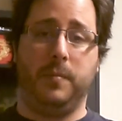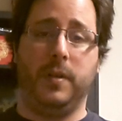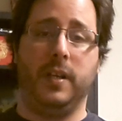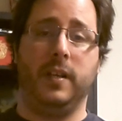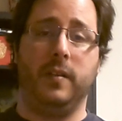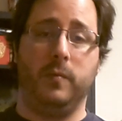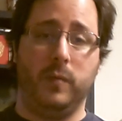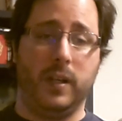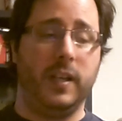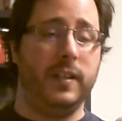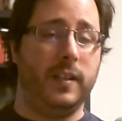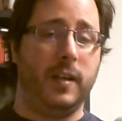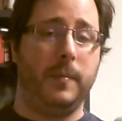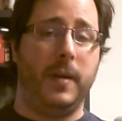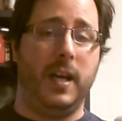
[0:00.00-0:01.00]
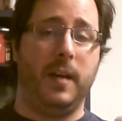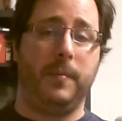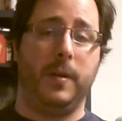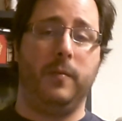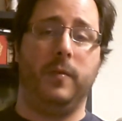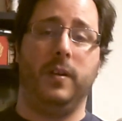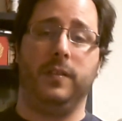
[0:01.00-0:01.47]
But what ended up
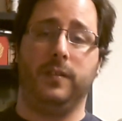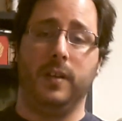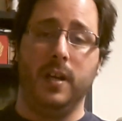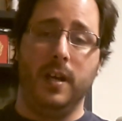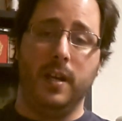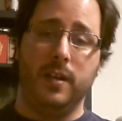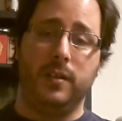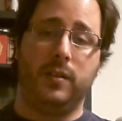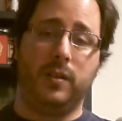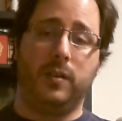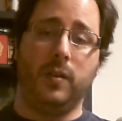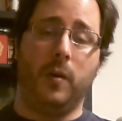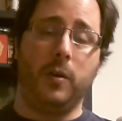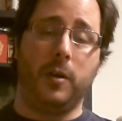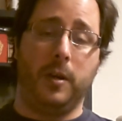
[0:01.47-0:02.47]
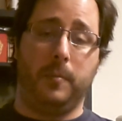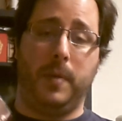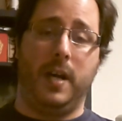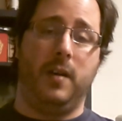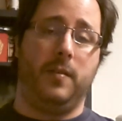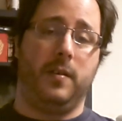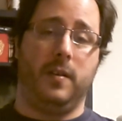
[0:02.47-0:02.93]
happening was Doughnut
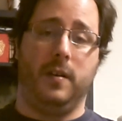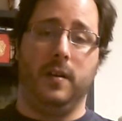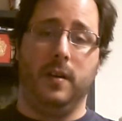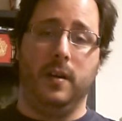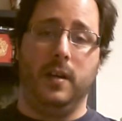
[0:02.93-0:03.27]
Pounder,